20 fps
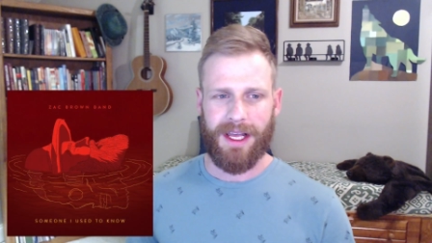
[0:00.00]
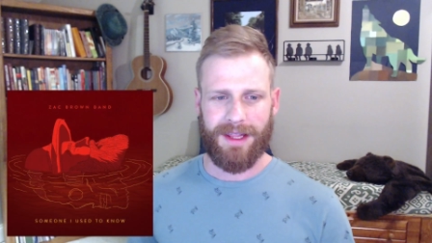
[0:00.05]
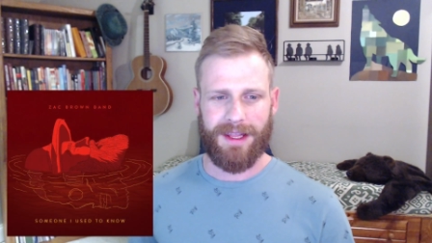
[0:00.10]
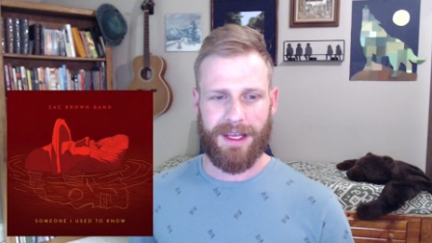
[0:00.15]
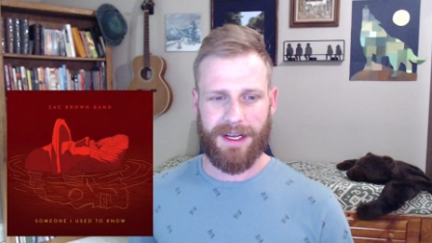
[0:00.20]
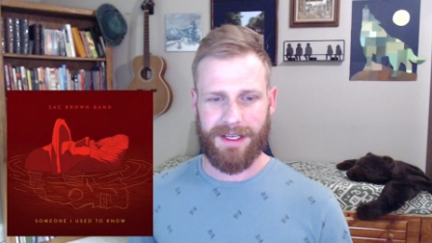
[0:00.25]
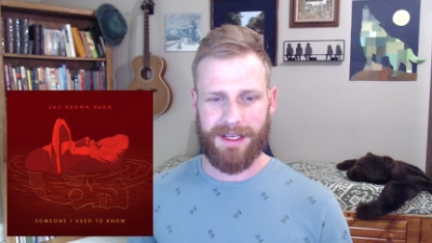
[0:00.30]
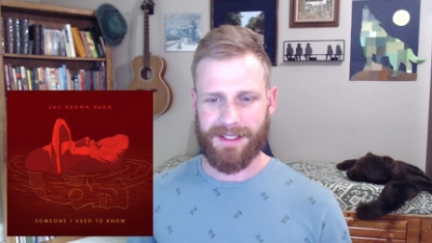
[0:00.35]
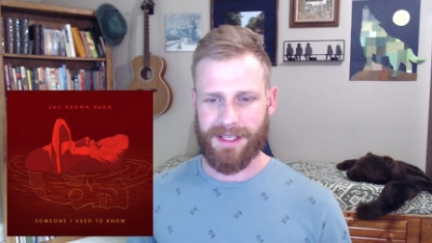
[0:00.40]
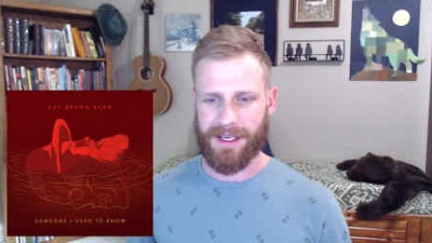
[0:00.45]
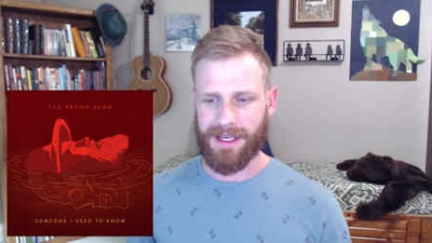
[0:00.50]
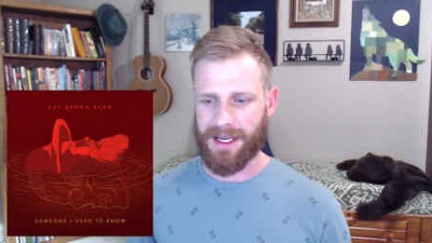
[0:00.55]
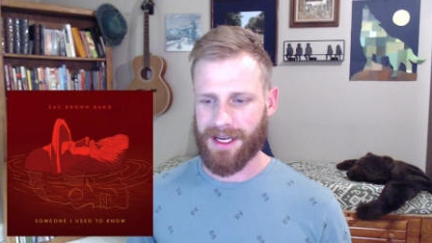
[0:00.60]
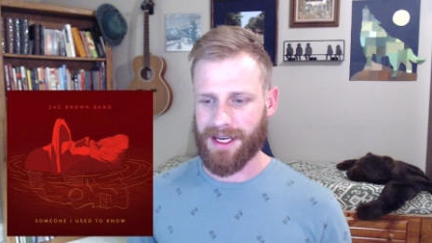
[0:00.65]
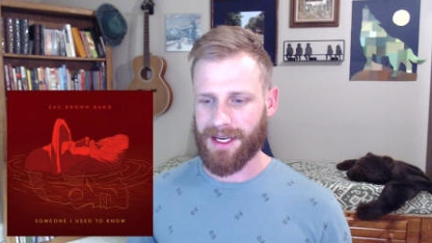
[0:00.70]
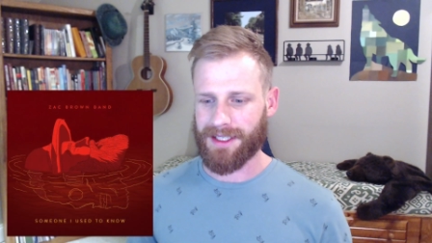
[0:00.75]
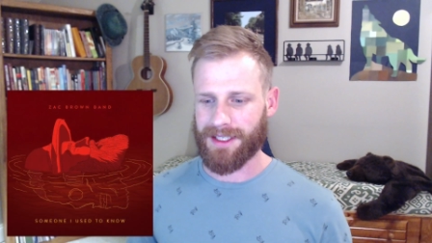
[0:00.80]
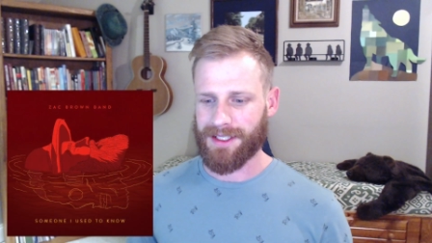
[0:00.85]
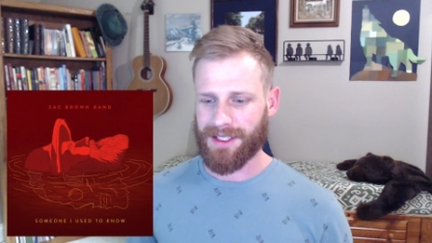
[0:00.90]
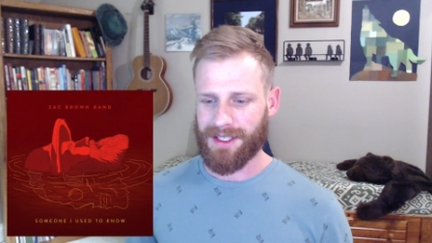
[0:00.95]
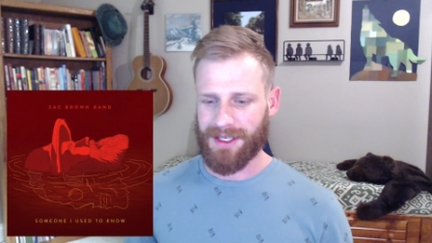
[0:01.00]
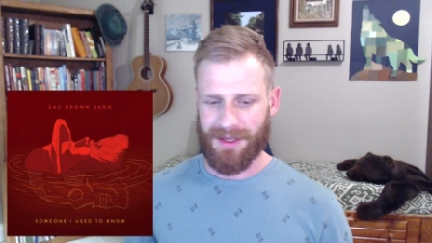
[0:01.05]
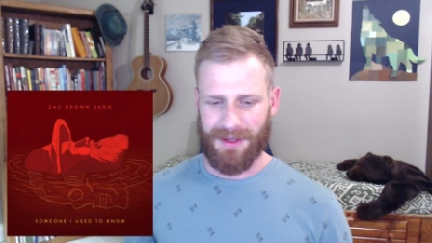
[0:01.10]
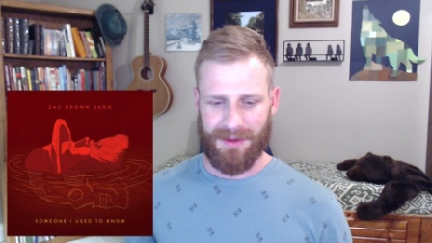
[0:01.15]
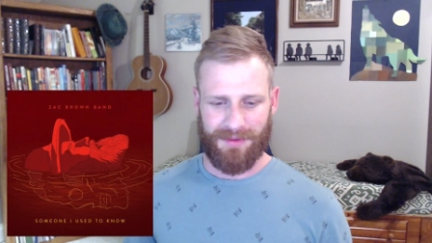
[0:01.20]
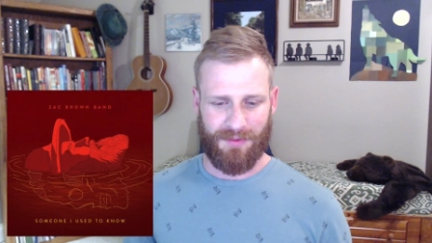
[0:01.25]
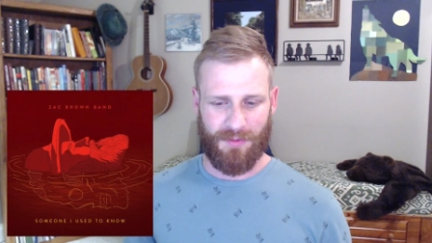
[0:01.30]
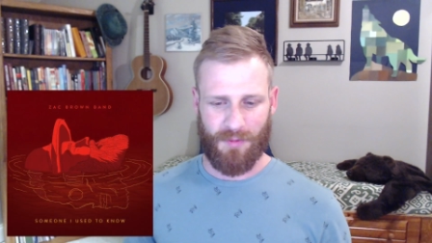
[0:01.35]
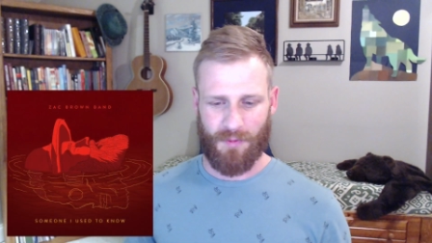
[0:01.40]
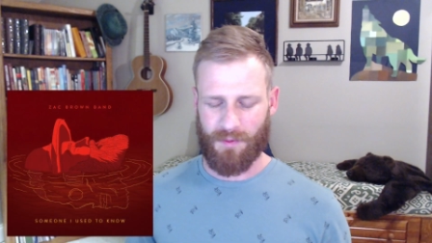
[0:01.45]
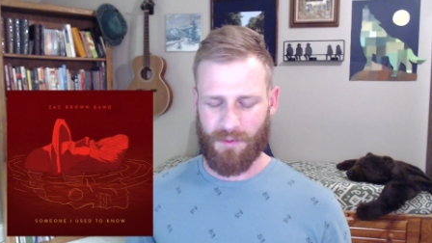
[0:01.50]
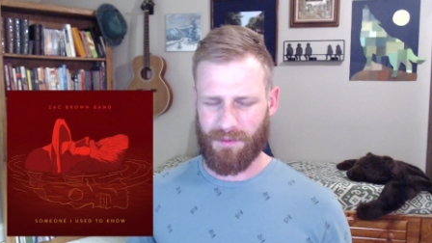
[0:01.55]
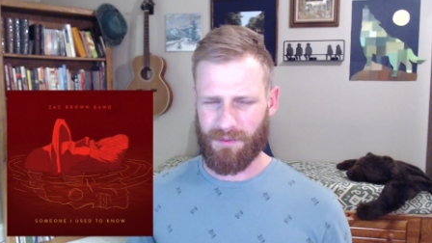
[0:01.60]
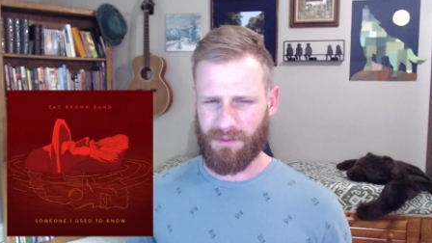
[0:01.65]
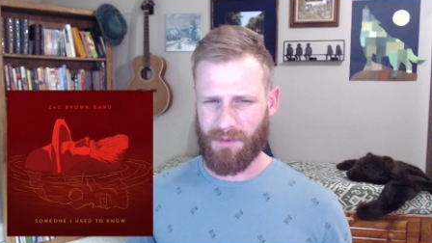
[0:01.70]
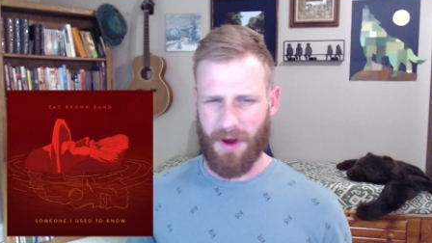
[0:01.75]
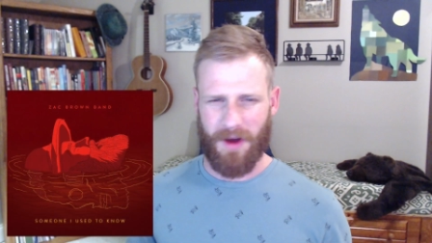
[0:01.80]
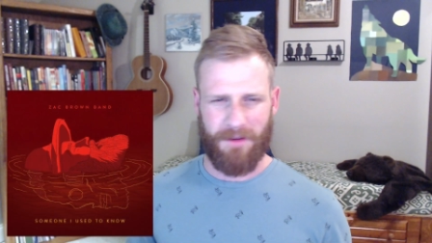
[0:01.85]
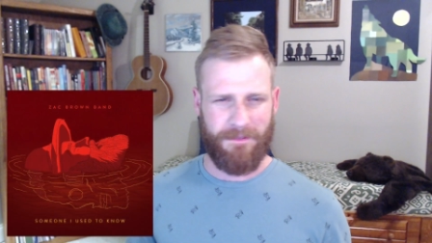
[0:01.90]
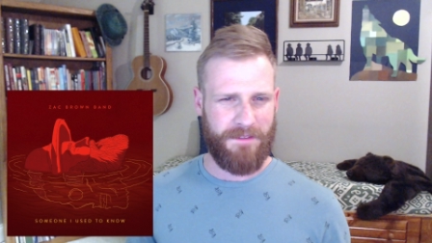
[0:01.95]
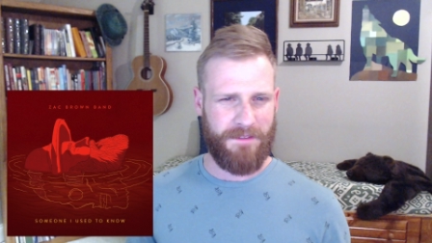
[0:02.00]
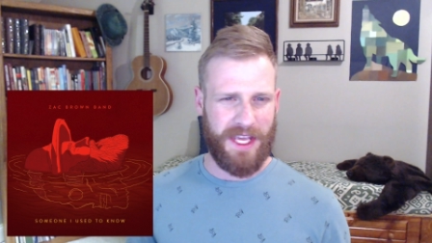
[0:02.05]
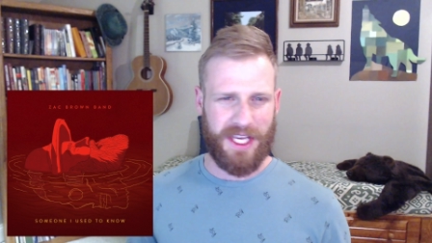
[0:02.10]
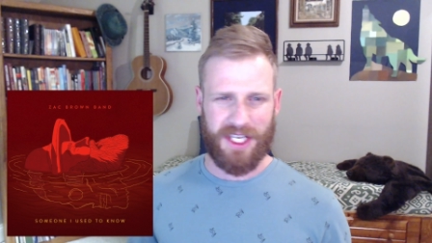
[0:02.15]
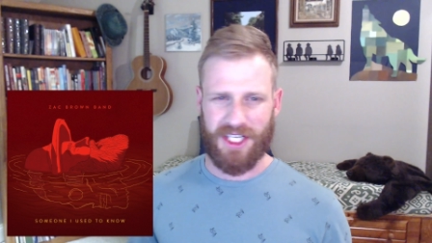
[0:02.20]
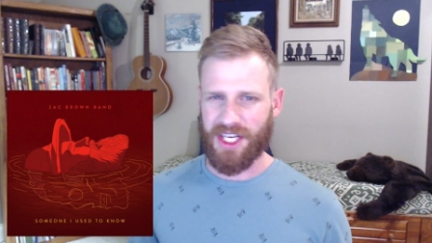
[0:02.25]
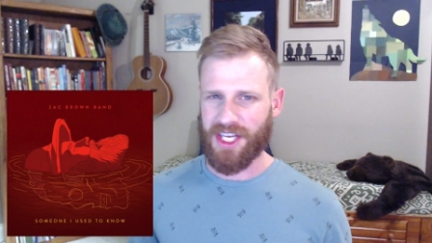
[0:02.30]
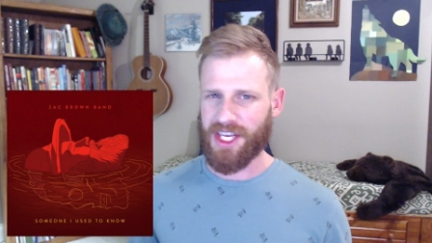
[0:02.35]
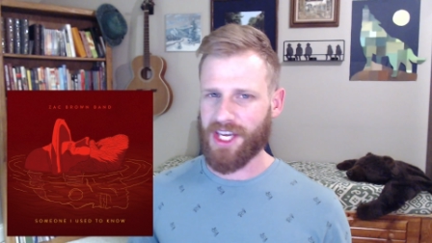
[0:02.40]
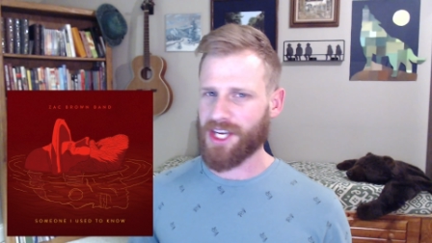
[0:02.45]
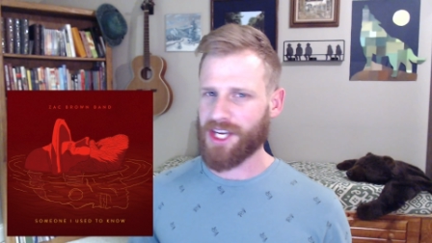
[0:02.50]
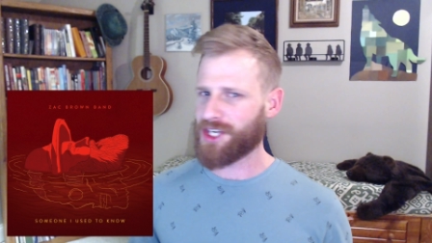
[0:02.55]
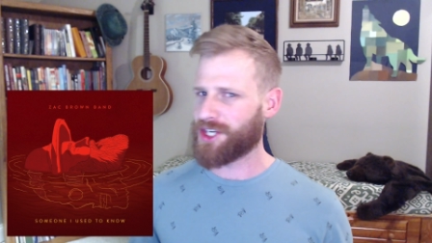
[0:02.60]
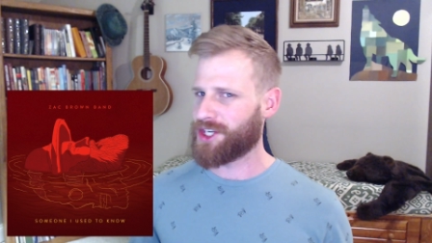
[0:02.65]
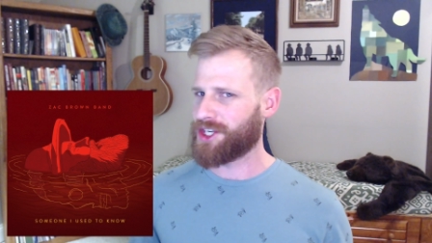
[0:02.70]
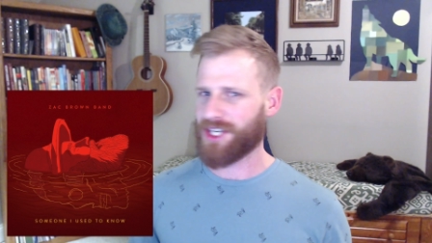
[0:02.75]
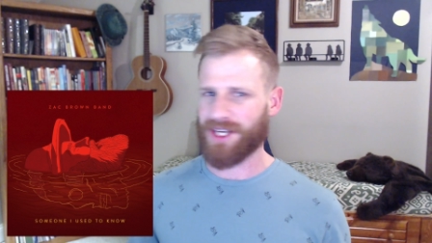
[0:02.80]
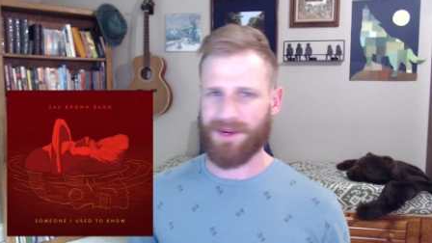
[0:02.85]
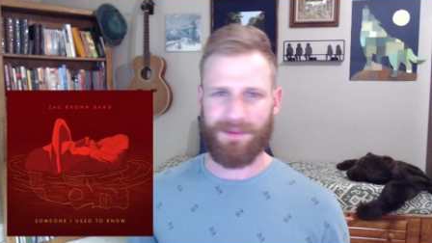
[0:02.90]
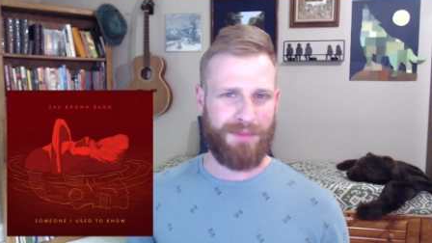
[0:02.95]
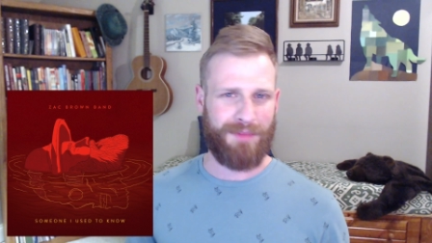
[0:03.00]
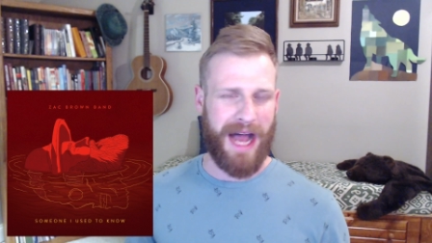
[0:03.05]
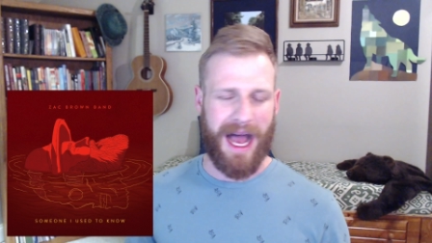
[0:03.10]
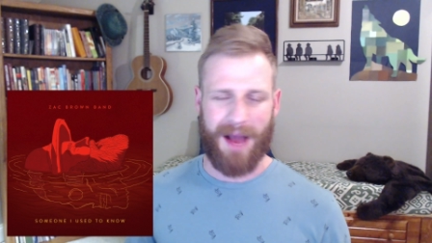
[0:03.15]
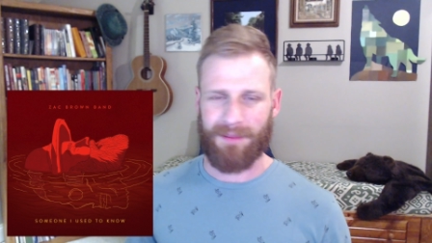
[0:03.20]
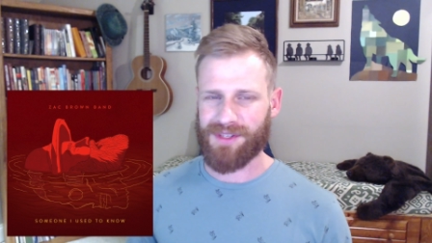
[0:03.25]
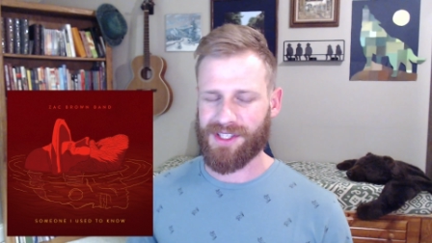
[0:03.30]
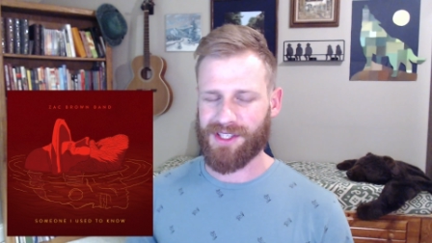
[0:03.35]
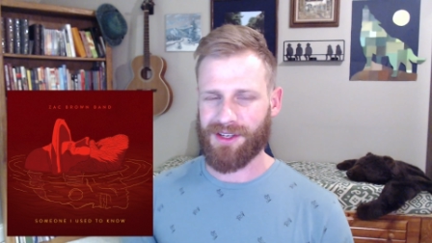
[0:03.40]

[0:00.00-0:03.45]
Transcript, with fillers: that is like a Avicii-ish pop